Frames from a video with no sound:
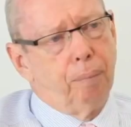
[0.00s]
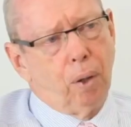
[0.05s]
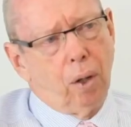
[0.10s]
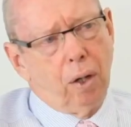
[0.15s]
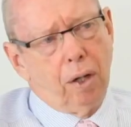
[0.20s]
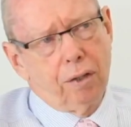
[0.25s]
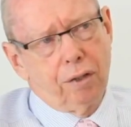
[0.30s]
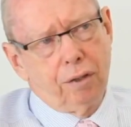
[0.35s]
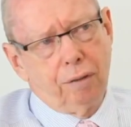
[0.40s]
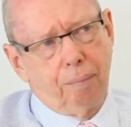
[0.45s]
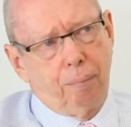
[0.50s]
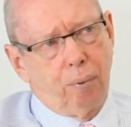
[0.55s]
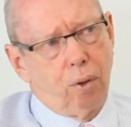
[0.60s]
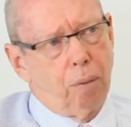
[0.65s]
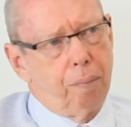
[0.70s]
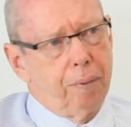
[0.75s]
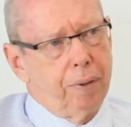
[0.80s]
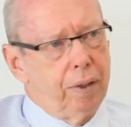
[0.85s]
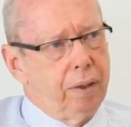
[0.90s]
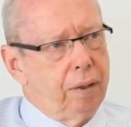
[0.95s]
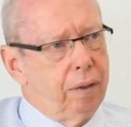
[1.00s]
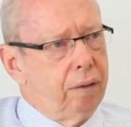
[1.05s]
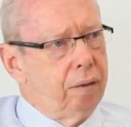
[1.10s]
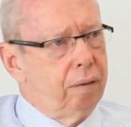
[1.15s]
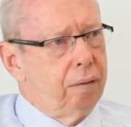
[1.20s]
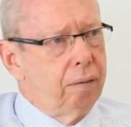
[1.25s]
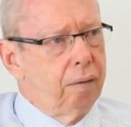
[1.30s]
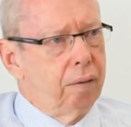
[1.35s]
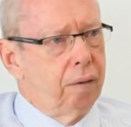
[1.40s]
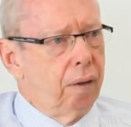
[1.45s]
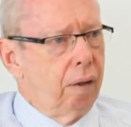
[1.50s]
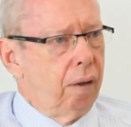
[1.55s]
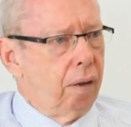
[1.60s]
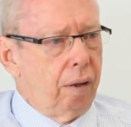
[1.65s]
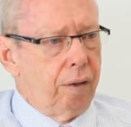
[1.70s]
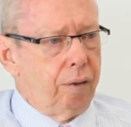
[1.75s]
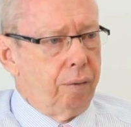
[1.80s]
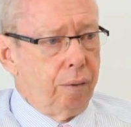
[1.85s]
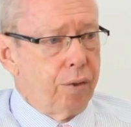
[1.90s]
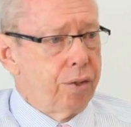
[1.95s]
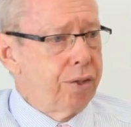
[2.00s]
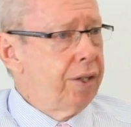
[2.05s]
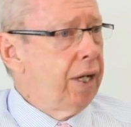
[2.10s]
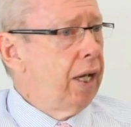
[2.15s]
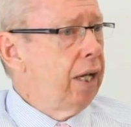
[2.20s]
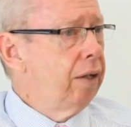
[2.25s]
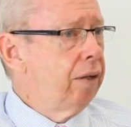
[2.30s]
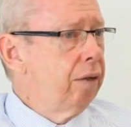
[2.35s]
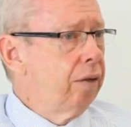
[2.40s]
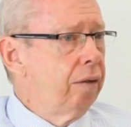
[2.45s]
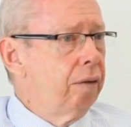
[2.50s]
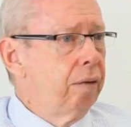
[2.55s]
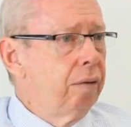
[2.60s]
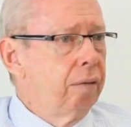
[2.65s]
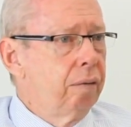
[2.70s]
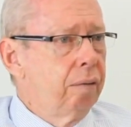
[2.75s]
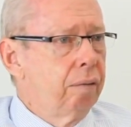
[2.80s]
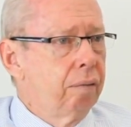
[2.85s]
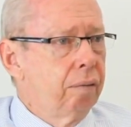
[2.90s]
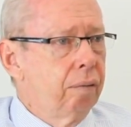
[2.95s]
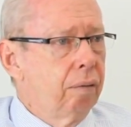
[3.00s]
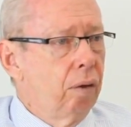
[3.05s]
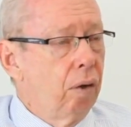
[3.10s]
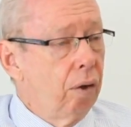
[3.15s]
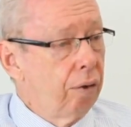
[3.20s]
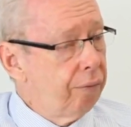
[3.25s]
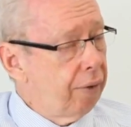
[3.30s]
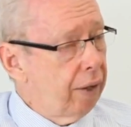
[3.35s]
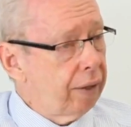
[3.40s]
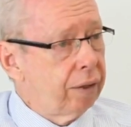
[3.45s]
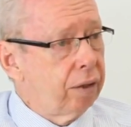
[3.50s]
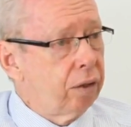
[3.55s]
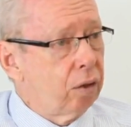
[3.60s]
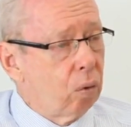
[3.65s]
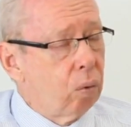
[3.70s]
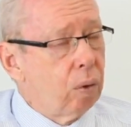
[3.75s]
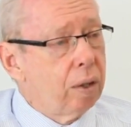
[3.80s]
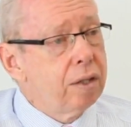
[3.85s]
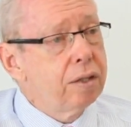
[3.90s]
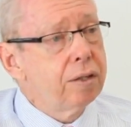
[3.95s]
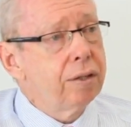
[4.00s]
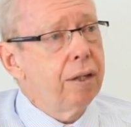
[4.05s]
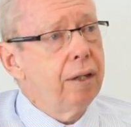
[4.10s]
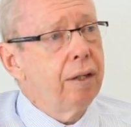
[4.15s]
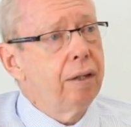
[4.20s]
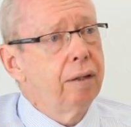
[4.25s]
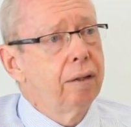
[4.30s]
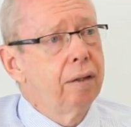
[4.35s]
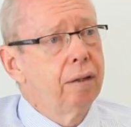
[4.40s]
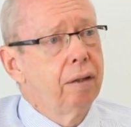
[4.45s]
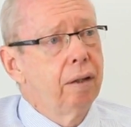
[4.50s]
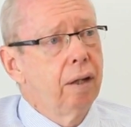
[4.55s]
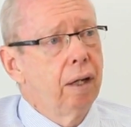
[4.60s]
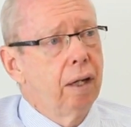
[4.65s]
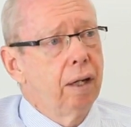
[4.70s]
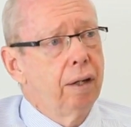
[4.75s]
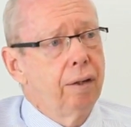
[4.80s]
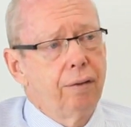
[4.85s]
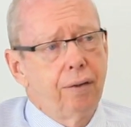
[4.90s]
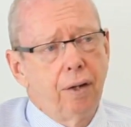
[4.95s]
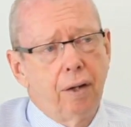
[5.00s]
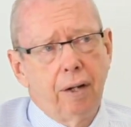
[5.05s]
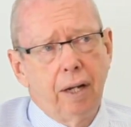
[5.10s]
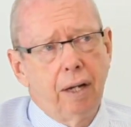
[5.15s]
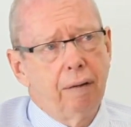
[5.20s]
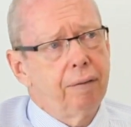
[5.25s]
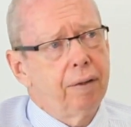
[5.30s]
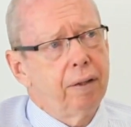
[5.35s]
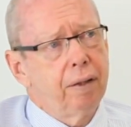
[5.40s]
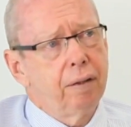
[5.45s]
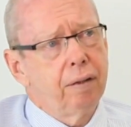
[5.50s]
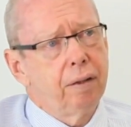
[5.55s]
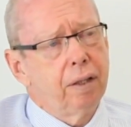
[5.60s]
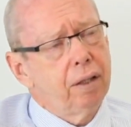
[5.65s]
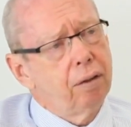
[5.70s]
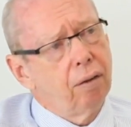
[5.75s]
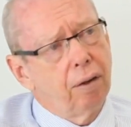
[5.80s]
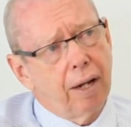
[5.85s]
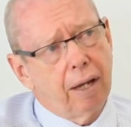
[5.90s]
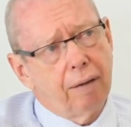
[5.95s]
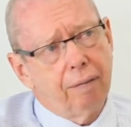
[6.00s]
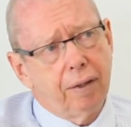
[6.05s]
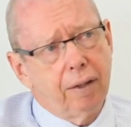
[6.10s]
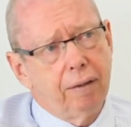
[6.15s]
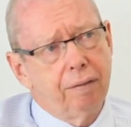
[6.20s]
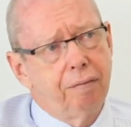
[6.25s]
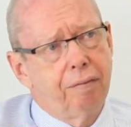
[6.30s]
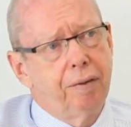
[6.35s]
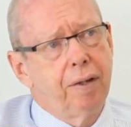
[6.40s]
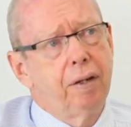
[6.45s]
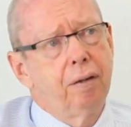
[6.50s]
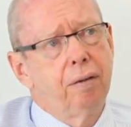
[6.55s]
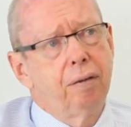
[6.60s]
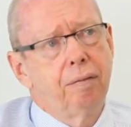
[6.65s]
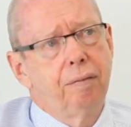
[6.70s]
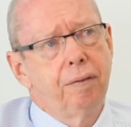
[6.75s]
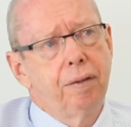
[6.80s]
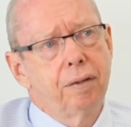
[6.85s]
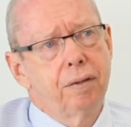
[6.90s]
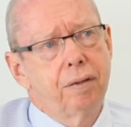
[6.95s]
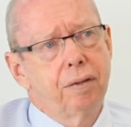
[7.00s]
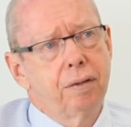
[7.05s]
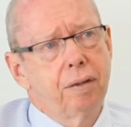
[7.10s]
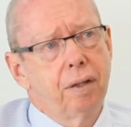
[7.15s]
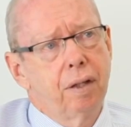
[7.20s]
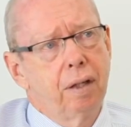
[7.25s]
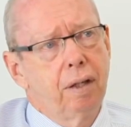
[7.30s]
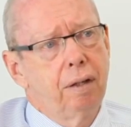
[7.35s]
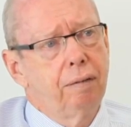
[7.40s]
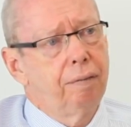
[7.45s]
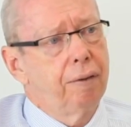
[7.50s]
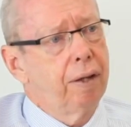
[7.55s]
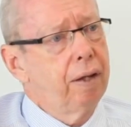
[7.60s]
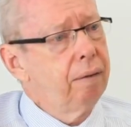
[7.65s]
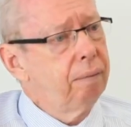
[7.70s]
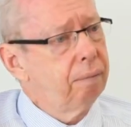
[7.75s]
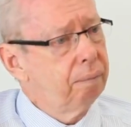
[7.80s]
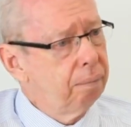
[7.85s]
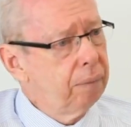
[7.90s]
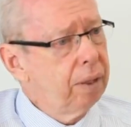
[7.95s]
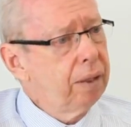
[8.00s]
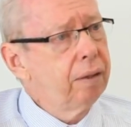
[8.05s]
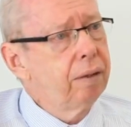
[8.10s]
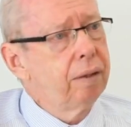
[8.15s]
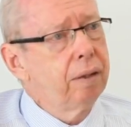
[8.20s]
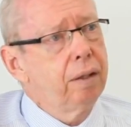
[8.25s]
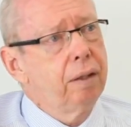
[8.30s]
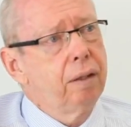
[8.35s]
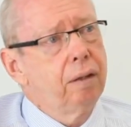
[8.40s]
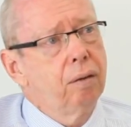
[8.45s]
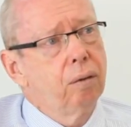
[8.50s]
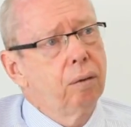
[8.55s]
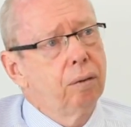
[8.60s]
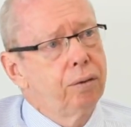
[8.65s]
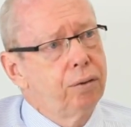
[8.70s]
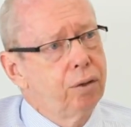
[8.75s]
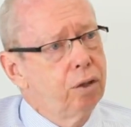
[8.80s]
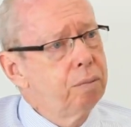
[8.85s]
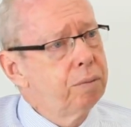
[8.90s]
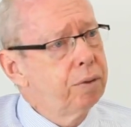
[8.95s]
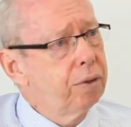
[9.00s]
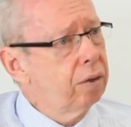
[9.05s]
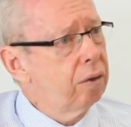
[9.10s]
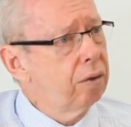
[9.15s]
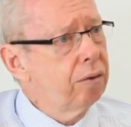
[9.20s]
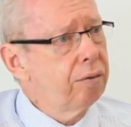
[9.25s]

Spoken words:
Buyers of property under a standard contract in Queensland need not have any fear of this if they meet the terms of the